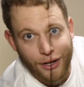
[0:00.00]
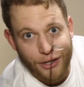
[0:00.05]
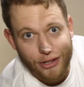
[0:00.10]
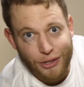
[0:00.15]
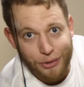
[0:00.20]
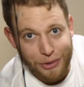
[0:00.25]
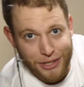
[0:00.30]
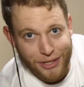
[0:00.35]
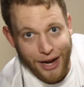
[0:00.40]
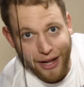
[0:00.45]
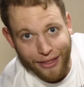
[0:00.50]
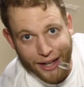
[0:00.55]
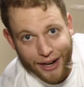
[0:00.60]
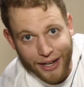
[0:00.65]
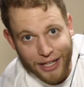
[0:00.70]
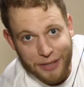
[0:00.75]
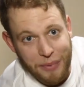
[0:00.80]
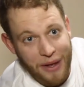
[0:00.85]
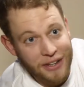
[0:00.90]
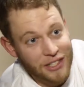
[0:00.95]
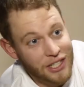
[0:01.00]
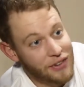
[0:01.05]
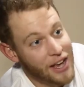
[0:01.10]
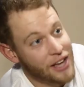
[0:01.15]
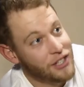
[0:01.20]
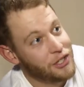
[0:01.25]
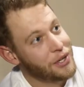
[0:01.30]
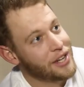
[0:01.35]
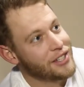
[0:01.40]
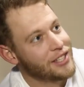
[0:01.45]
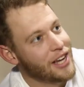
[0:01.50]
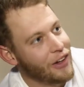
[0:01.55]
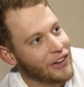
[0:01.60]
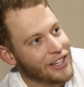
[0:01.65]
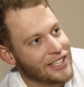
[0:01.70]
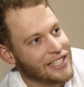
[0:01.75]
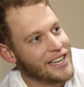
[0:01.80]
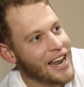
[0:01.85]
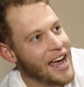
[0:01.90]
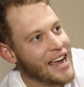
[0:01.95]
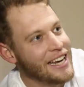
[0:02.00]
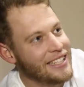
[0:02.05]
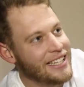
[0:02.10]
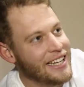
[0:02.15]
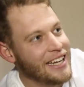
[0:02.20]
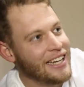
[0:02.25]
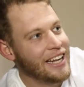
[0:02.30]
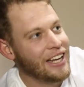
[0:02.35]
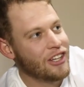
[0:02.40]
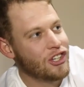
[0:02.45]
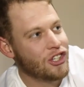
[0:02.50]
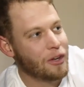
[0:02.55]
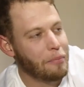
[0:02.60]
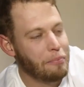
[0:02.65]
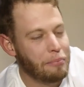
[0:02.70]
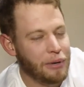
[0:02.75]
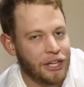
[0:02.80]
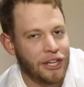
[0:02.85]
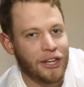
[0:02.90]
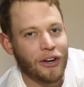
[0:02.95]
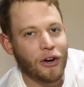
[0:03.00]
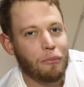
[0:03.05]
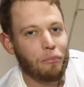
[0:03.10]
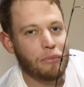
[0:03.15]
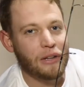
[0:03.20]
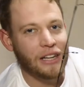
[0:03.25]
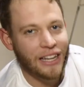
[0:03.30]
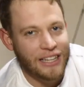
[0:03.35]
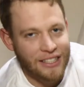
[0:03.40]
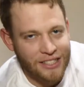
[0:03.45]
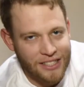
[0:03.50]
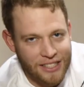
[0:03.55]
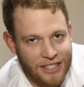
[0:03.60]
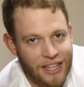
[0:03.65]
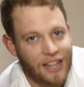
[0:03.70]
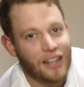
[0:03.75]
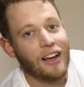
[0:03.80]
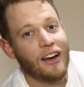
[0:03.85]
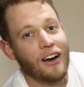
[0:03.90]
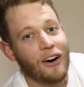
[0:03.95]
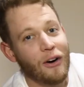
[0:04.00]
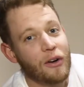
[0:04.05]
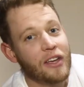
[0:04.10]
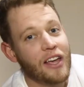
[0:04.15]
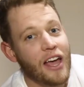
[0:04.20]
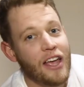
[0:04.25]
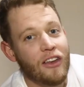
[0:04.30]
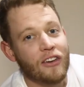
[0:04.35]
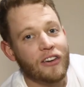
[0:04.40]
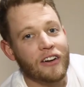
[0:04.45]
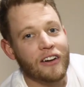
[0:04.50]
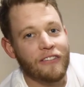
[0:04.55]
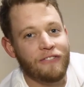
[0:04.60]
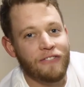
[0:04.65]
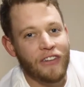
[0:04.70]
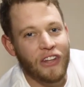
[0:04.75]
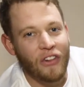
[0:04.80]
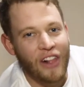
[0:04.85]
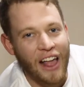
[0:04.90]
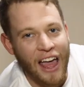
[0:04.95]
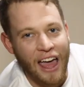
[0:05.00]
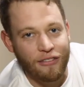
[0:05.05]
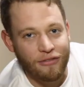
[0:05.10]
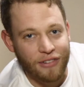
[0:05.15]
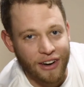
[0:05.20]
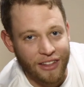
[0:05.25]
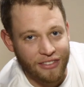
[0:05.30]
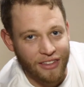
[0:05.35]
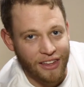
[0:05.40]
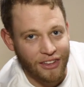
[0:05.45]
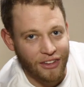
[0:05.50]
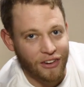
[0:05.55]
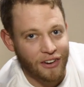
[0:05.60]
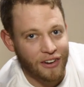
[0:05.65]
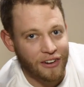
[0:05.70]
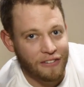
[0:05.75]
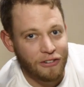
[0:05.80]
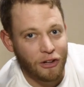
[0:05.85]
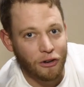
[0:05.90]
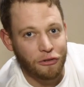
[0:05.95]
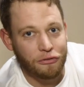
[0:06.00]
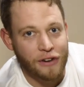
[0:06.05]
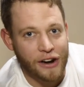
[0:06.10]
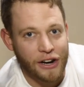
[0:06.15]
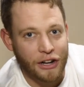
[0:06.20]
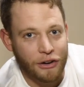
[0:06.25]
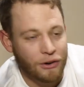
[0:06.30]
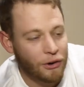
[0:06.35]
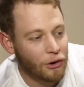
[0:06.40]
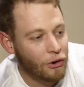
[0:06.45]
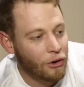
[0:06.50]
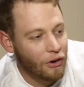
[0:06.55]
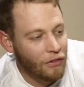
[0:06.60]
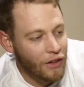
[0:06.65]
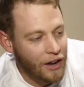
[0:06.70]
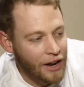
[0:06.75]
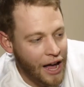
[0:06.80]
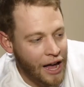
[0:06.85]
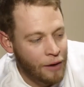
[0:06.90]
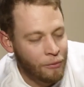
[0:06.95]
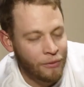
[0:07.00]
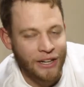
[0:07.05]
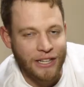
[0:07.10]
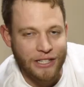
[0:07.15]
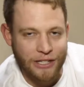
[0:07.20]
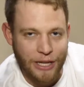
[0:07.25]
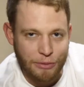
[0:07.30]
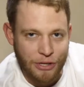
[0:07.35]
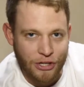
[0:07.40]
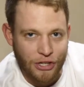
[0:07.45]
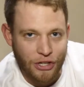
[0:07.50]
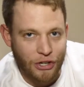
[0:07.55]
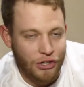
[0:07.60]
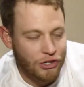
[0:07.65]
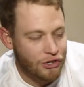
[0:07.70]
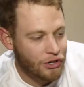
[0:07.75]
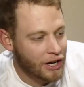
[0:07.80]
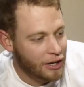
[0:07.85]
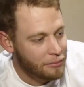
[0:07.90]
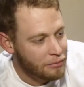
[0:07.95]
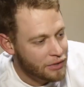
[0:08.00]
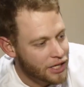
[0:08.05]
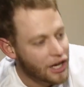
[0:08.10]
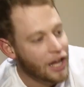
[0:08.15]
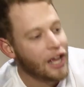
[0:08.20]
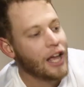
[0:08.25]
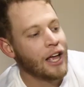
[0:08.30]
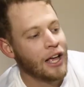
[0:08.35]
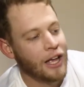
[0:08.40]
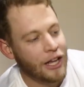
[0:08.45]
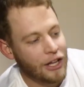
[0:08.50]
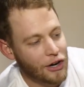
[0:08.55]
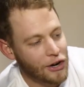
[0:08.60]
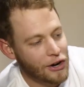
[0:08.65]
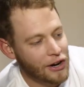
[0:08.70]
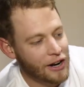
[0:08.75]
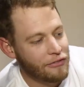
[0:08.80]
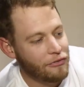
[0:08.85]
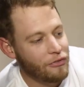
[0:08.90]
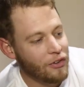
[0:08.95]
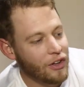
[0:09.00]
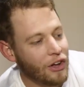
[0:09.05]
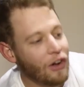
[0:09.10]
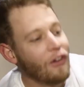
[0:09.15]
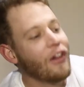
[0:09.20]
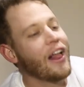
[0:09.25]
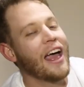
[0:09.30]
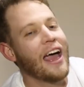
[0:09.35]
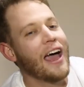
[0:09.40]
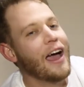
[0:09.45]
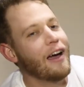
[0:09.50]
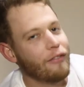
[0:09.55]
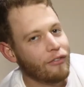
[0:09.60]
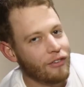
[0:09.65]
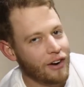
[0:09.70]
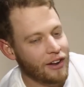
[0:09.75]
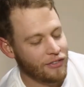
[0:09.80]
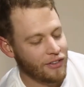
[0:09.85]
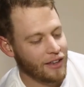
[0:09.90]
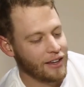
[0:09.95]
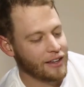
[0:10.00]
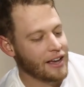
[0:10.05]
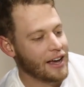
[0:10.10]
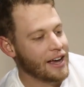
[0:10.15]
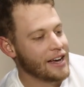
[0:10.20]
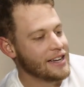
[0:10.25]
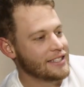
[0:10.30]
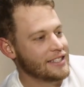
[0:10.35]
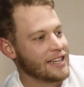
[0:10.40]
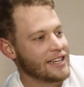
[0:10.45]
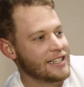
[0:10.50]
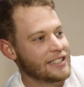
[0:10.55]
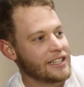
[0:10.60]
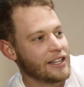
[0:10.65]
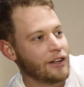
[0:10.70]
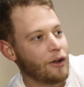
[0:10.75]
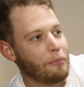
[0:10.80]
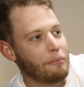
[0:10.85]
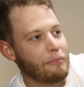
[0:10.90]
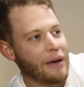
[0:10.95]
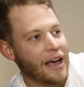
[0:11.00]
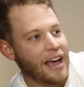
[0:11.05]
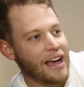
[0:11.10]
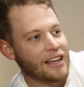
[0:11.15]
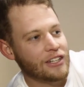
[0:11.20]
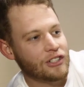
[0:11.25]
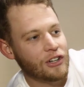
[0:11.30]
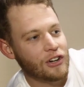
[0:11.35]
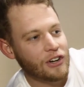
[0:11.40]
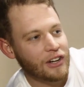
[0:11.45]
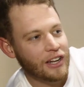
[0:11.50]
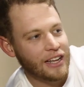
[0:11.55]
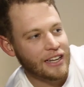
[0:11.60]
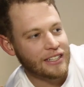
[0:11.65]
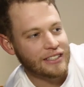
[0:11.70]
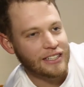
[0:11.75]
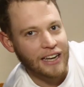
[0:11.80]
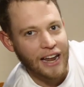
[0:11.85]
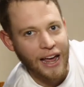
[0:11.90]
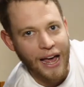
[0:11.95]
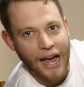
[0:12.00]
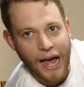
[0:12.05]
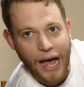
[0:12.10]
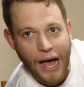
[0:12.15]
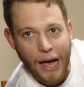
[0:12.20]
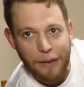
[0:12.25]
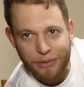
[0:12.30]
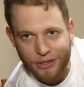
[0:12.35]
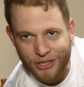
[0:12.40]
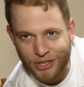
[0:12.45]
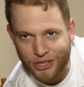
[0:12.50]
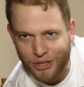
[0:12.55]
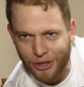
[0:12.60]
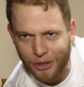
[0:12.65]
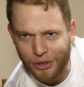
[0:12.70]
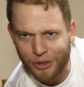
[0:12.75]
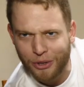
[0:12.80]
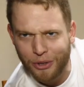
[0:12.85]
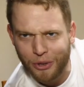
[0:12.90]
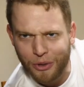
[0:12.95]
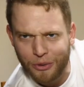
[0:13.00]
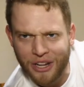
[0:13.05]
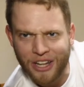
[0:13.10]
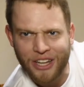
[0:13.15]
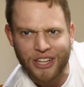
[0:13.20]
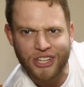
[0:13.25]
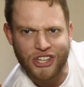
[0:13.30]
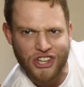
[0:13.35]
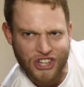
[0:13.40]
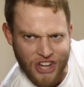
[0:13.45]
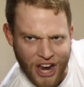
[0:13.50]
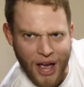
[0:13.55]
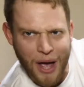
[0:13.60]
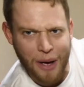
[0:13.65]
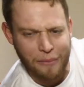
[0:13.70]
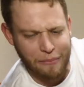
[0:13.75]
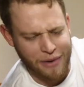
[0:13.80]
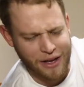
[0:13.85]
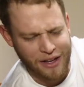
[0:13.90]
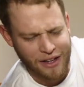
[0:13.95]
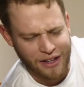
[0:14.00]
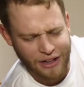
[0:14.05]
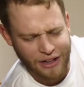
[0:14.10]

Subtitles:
So it's not that expensive. As you can tell, it's 19 inches of pure bliss. Okay, you're going to feel everything. You're going to feel Freddy Krueger in the night when he sleeps into your dreams. You're going to feel everything, guys. This little bastard is an absolute gem.